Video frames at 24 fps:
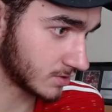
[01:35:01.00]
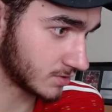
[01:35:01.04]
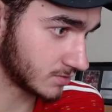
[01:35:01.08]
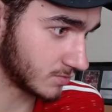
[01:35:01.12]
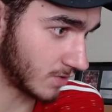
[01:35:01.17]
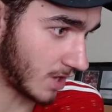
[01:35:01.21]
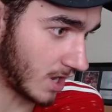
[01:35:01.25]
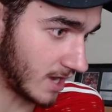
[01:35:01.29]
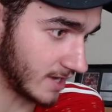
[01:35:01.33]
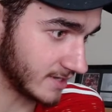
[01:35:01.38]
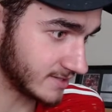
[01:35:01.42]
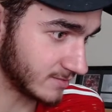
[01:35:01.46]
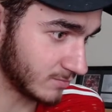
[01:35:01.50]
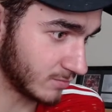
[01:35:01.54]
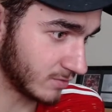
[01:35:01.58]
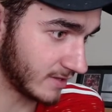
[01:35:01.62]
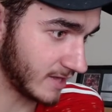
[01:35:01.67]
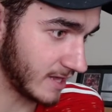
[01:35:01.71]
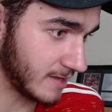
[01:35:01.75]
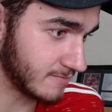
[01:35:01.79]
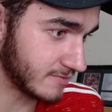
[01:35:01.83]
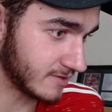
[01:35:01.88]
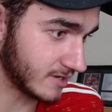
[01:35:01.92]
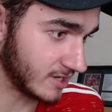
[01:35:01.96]
I simply
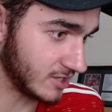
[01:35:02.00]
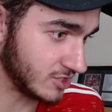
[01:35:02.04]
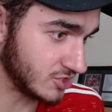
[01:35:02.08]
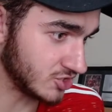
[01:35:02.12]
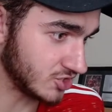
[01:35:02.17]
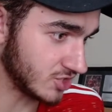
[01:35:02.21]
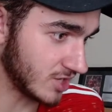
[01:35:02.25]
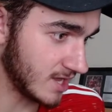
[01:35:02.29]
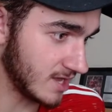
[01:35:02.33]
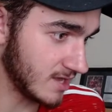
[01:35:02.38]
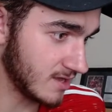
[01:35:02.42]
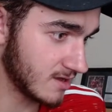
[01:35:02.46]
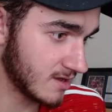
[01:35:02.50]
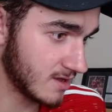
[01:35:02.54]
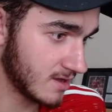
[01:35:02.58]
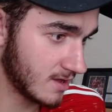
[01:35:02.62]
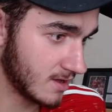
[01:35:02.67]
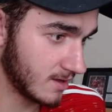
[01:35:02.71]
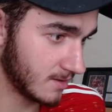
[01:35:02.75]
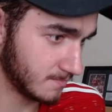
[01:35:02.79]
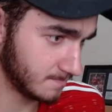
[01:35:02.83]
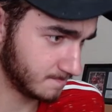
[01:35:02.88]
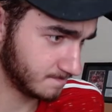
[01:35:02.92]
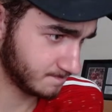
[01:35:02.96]
keep a clean sheet.
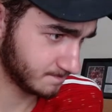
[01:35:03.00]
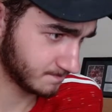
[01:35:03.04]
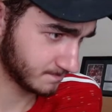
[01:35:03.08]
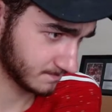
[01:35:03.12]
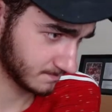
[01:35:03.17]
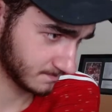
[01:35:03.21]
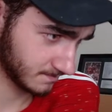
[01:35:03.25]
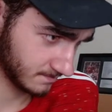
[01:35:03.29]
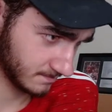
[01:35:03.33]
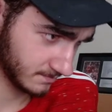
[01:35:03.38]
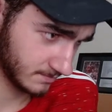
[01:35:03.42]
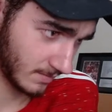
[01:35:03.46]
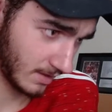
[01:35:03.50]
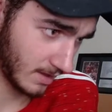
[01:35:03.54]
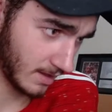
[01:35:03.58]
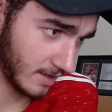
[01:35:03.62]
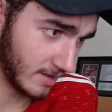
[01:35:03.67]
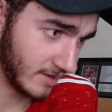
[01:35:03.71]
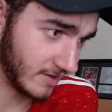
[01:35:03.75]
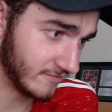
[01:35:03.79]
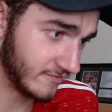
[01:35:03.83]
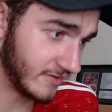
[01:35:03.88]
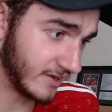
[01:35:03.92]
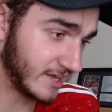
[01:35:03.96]

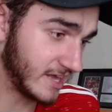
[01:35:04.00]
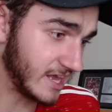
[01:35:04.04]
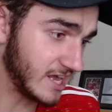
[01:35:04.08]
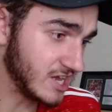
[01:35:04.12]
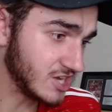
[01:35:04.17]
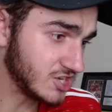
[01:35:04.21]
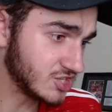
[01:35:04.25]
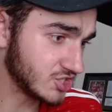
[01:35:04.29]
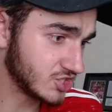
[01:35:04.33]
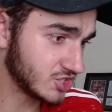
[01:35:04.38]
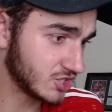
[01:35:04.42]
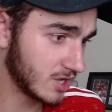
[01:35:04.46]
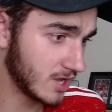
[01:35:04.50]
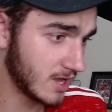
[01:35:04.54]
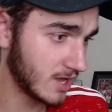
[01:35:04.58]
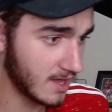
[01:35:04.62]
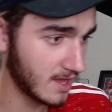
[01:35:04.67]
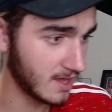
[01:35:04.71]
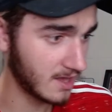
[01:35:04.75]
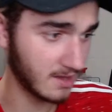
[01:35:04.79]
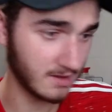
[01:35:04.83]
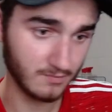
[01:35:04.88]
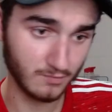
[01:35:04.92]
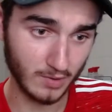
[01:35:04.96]
Bagish
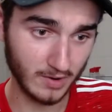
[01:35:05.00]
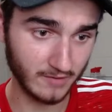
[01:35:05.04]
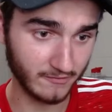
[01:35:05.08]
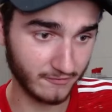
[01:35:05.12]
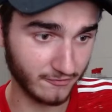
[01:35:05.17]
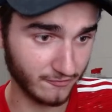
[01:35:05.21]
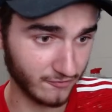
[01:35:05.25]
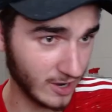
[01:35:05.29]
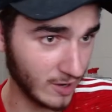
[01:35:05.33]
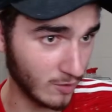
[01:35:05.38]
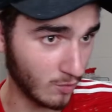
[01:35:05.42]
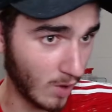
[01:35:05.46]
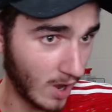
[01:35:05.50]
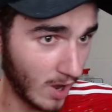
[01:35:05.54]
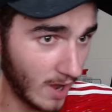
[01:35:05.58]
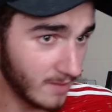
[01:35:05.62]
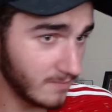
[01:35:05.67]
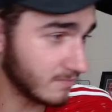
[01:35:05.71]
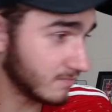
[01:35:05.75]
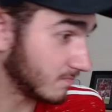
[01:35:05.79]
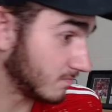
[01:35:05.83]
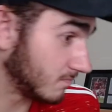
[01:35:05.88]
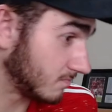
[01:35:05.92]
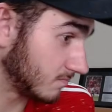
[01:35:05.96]
went 3-1.
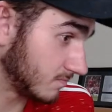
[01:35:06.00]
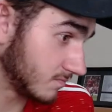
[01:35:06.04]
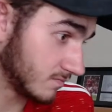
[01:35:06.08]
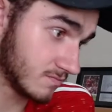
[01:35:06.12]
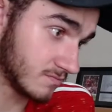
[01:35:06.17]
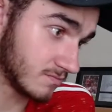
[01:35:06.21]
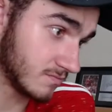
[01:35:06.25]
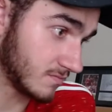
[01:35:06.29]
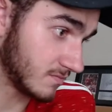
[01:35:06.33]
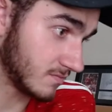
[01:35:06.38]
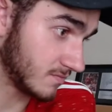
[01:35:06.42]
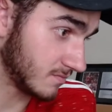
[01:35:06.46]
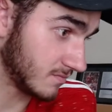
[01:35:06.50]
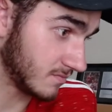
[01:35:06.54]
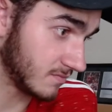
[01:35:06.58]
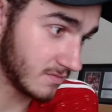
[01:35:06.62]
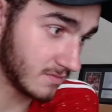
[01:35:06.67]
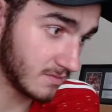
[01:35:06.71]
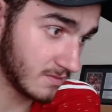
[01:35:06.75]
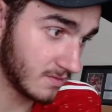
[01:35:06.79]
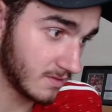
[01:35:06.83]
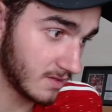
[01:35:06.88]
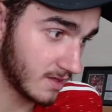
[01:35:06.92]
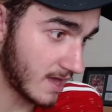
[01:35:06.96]

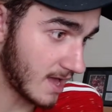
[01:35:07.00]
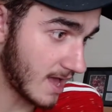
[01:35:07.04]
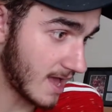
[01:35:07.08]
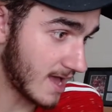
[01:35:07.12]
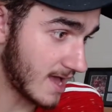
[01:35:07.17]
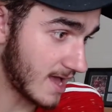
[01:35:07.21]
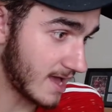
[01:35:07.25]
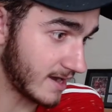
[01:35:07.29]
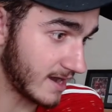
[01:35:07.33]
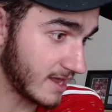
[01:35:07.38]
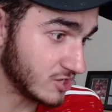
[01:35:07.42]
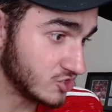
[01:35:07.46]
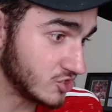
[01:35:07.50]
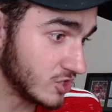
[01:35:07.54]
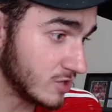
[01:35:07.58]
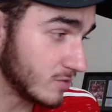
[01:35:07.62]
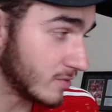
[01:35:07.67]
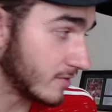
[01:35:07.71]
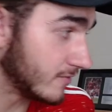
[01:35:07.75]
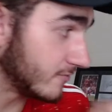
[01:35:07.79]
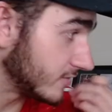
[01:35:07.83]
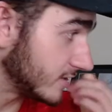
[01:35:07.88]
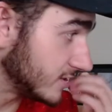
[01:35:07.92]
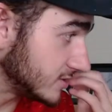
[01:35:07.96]
And NG
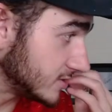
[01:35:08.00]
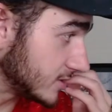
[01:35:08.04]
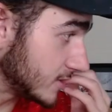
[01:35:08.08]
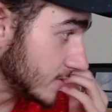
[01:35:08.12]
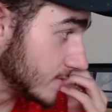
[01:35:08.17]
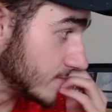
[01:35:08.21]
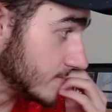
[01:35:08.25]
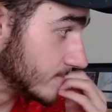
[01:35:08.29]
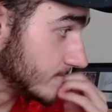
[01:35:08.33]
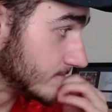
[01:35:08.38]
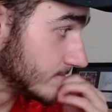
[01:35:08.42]
went 3-2.